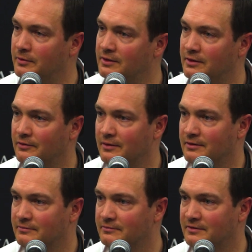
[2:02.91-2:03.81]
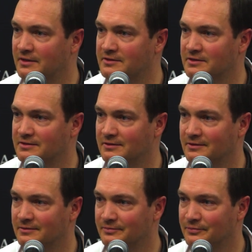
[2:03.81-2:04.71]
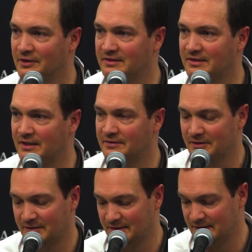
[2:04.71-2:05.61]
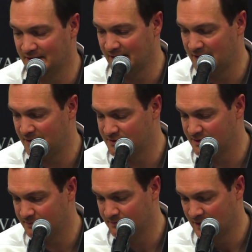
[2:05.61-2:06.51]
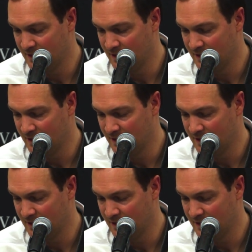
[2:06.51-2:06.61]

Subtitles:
but, you know, the tensions are pretty tight there at the end of games, and